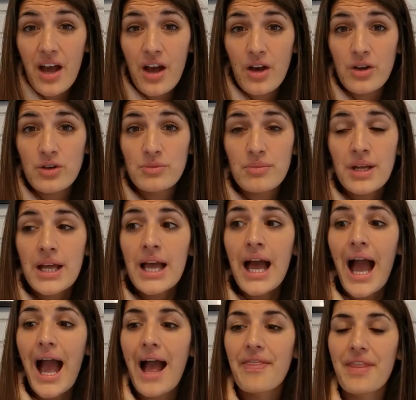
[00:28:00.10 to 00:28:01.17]
at home.
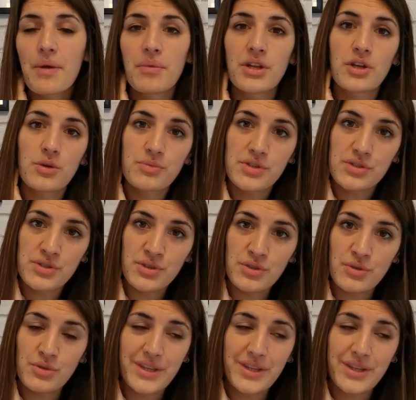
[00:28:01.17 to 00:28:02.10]
And then when you come to school,